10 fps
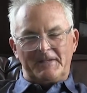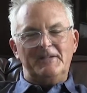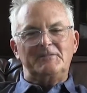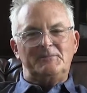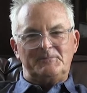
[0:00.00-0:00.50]

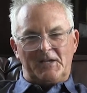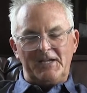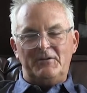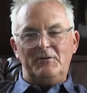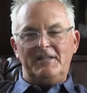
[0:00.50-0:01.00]
Yes,
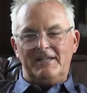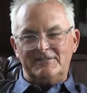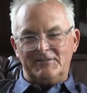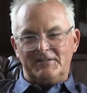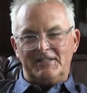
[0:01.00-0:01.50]
I agree.
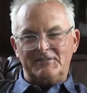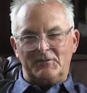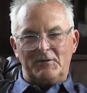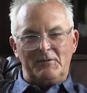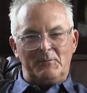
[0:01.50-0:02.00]
That's a, that's
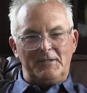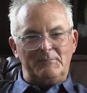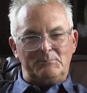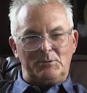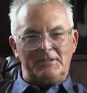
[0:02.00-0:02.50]
a great way
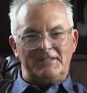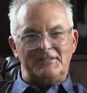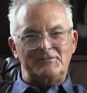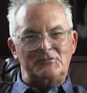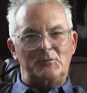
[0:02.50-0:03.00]
to put it
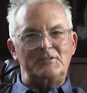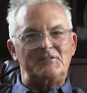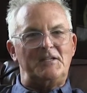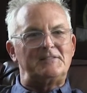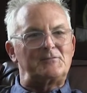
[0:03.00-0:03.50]
in a
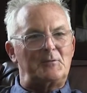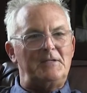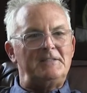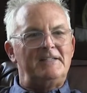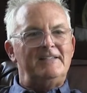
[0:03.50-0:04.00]
short sense,
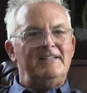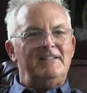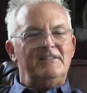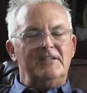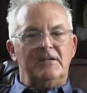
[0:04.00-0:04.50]
right?
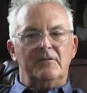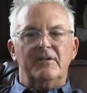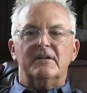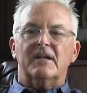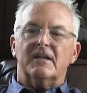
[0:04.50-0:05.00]
Yes. You know,
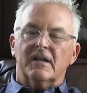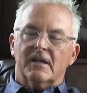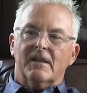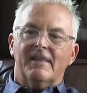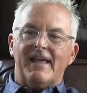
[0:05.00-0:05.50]
that,
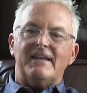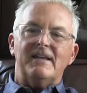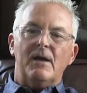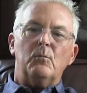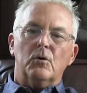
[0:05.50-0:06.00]

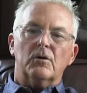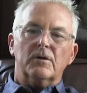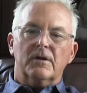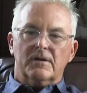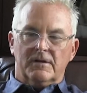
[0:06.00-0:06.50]
that
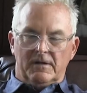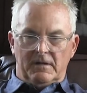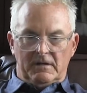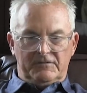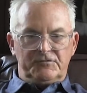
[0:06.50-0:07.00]
network
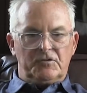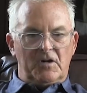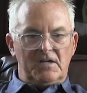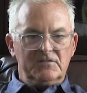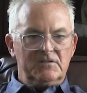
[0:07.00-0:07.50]
uh, of
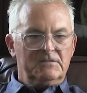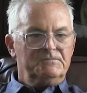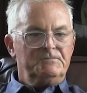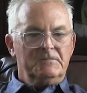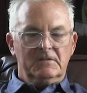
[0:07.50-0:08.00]
trust
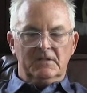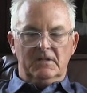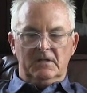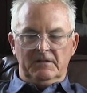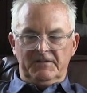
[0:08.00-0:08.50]

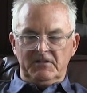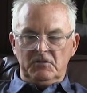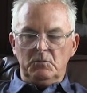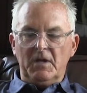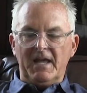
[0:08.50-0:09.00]
uh, that
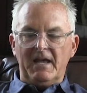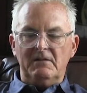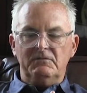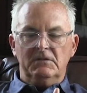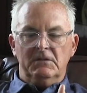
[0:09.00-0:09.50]
you
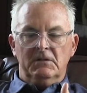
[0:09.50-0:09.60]
have